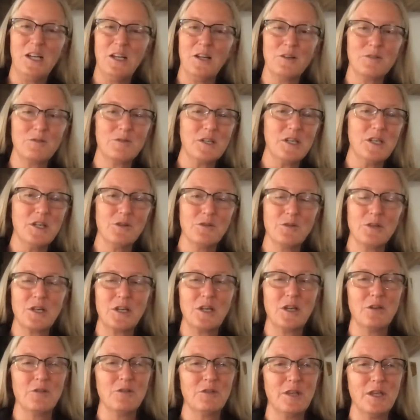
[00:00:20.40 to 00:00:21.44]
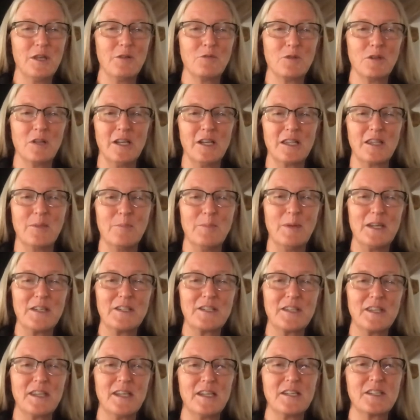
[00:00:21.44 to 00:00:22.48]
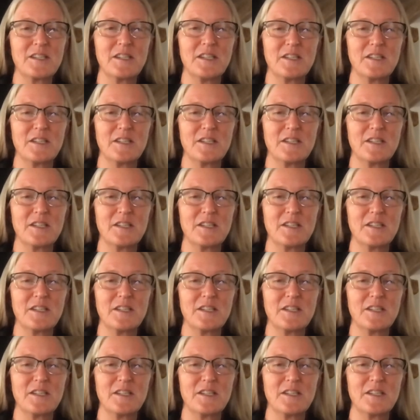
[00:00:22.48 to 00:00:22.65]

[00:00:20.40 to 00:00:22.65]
you know, a year ago, they were like the best thing